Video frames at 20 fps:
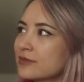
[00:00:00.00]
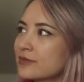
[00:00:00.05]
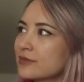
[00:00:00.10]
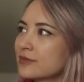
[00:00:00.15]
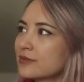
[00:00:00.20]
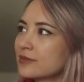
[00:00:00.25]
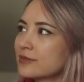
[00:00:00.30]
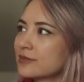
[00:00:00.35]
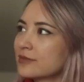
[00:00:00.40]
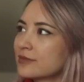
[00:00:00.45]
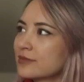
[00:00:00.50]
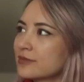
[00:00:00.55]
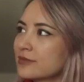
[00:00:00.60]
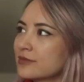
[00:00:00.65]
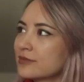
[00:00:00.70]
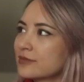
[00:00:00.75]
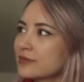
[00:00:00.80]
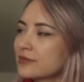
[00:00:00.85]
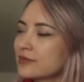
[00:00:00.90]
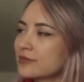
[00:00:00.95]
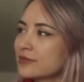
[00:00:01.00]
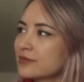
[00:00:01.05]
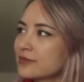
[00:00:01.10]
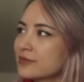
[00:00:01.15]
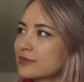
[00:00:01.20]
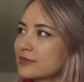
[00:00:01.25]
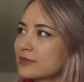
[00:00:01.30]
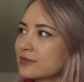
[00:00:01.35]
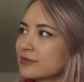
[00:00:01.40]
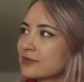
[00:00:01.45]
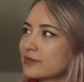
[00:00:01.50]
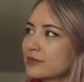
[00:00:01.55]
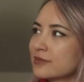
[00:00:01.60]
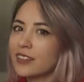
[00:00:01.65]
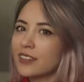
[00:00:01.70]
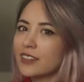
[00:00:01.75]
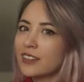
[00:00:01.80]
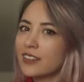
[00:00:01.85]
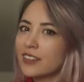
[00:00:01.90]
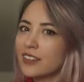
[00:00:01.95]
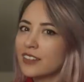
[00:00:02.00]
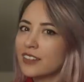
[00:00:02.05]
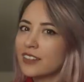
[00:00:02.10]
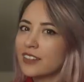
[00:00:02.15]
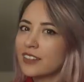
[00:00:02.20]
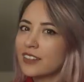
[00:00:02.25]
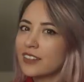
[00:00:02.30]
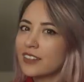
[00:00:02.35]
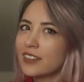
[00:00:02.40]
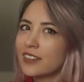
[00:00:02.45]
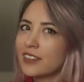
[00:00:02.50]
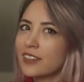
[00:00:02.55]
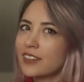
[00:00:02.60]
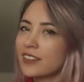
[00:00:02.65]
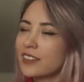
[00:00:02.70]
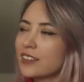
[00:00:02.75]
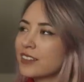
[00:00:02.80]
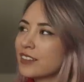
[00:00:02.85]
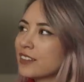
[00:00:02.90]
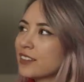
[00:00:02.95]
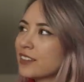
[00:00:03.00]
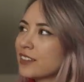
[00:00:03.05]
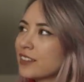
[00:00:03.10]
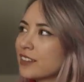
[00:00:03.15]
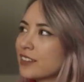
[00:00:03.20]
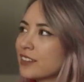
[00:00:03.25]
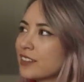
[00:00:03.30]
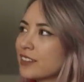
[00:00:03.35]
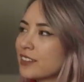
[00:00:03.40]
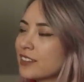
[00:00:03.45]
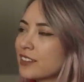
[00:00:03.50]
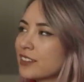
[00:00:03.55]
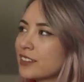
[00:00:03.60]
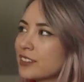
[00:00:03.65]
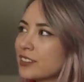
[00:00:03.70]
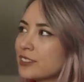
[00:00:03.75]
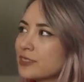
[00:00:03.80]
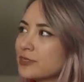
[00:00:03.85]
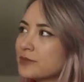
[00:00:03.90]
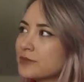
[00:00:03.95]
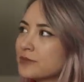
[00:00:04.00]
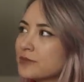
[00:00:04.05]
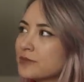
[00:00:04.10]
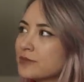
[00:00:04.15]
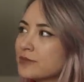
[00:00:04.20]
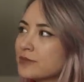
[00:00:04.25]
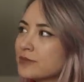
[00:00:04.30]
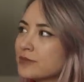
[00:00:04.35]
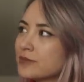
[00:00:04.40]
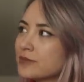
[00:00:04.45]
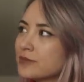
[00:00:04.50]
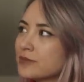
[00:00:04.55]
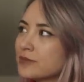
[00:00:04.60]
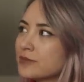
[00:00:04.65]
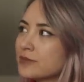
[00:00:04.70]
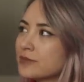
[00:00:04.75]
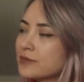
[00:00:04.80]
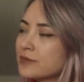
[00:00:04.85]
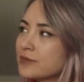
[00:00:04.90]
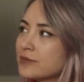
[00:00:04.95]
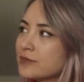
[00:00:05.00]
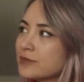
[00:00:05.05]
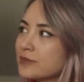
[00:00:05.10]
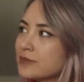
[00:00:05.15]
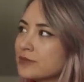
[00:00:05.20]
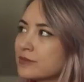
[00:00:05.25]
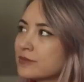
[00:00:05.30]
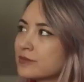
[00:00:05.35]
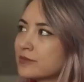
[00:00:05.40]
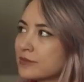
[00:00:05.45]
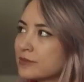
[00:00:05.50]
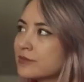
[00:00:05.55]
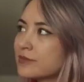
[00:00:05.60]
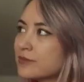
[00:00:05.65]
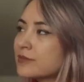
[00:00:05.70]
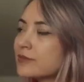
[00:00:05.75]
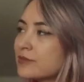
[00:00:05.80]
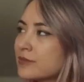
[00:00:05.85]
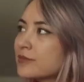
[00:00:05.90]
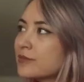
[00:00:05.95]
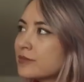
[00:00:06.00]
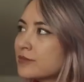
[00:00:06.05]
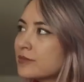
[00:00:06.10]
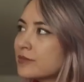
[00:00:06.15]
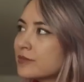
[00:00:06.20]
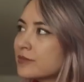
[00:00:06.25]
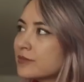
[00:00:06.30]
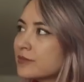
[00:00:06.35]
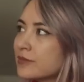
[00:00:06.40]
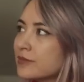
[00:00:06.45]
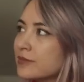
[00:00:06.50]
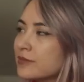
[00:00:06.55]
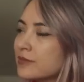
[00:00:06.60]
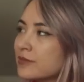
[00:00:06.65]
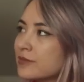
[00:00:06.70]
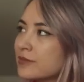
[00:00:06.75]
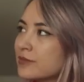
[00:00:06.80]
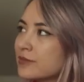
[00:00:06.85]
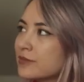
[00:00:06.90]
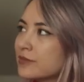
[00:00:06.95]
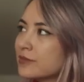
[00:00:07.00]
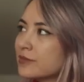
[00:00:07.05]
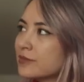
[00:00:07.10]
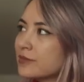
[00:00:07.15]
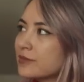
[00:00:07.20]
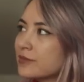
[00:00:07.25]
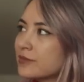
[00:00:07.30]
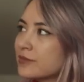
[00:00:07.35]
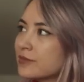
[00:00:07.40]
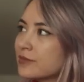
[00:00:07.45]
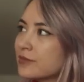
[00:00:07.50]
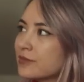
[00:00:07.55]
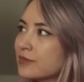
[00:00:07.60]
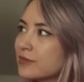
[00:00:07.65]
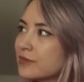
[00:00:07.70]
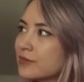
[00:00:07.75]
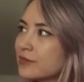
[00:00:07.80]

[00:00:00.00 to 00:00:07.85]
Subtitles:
(not speaking)